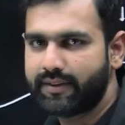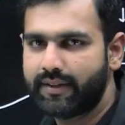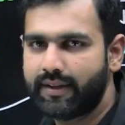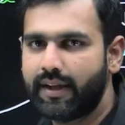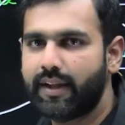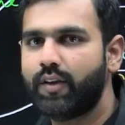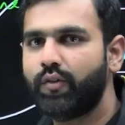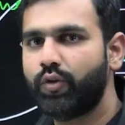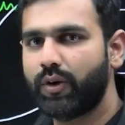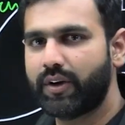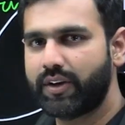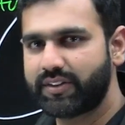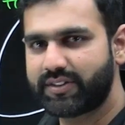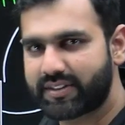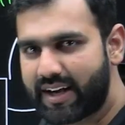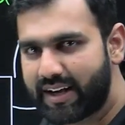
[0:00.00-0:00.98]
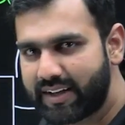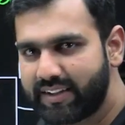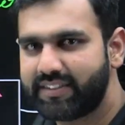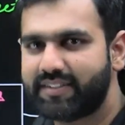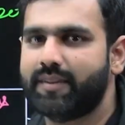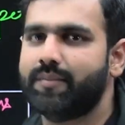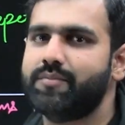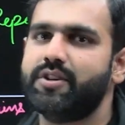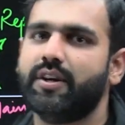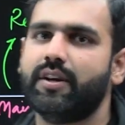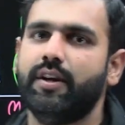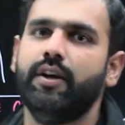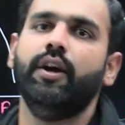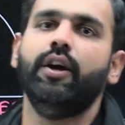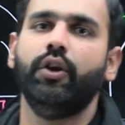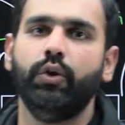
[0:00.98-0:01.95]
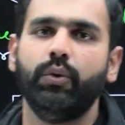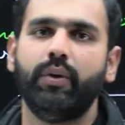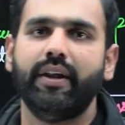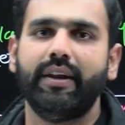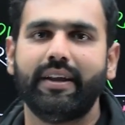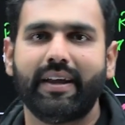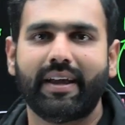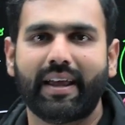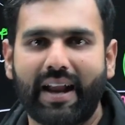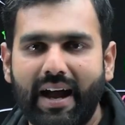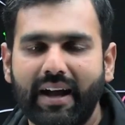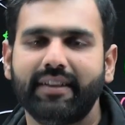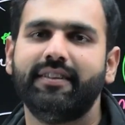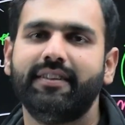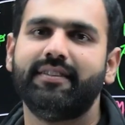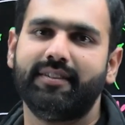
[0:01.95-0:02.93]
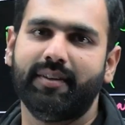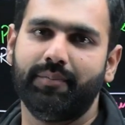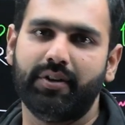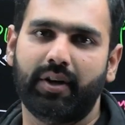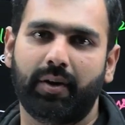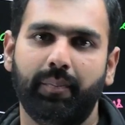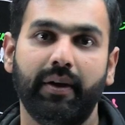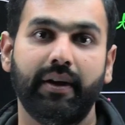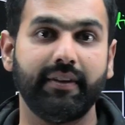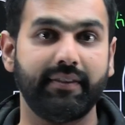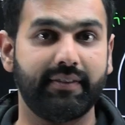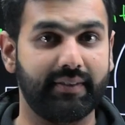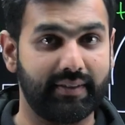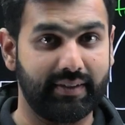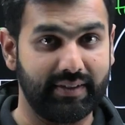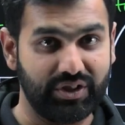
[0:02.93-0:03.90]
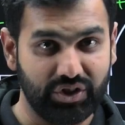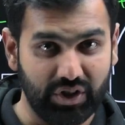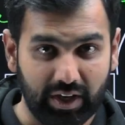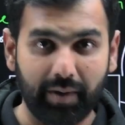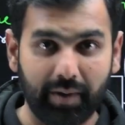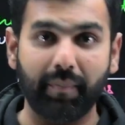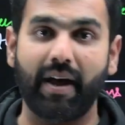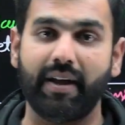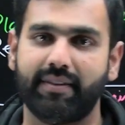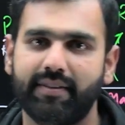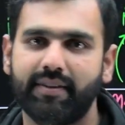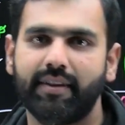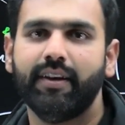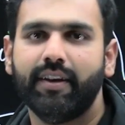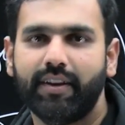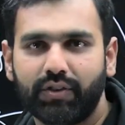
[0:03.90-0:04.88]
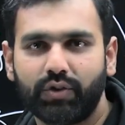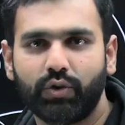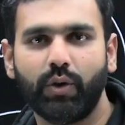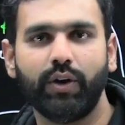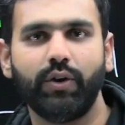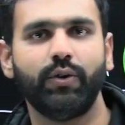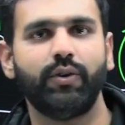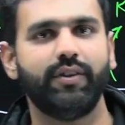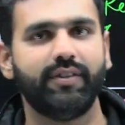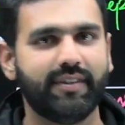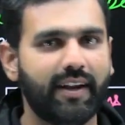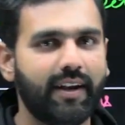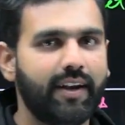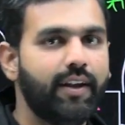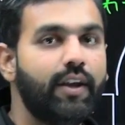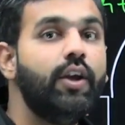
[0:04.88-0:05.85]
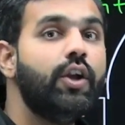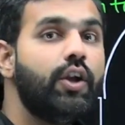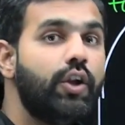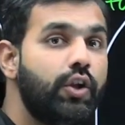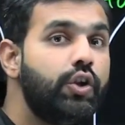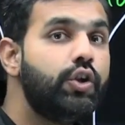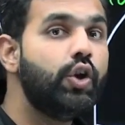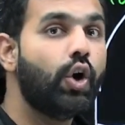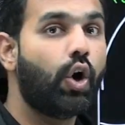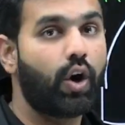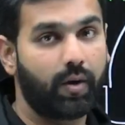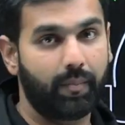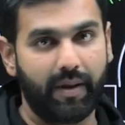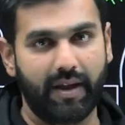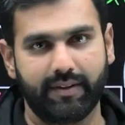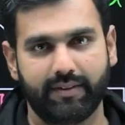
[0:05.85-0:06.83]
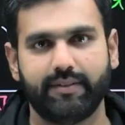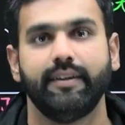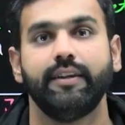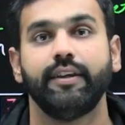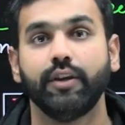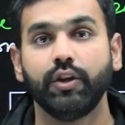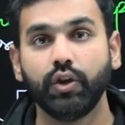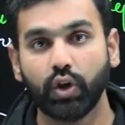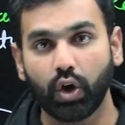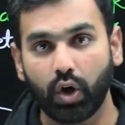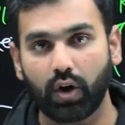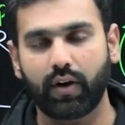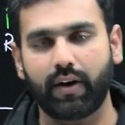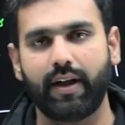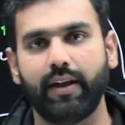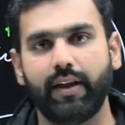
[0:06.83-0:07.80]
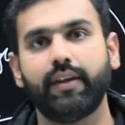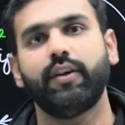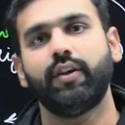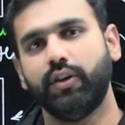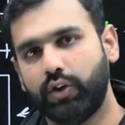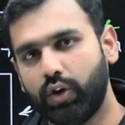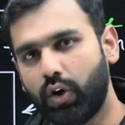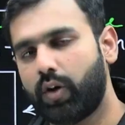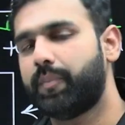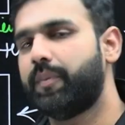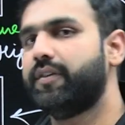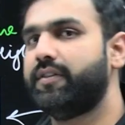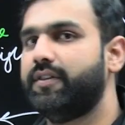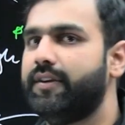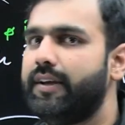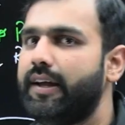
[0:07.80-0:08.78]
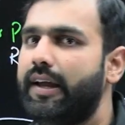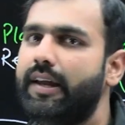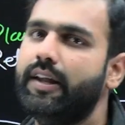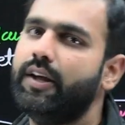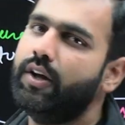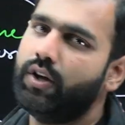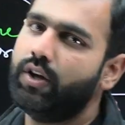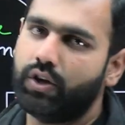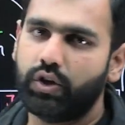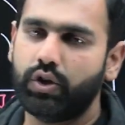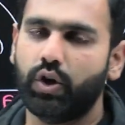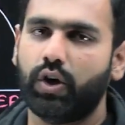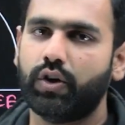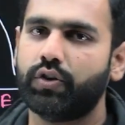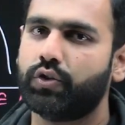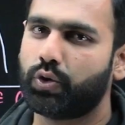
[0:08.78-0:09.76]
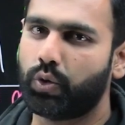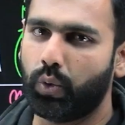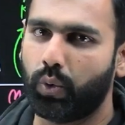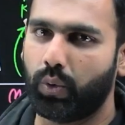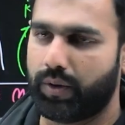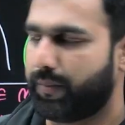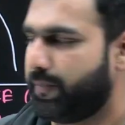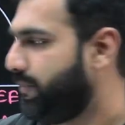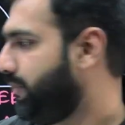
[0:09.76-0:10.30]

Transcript: And if you understand the subject, you can crack this subject because JEE Maths is going to decide your maths, your rank, your percentile, your score.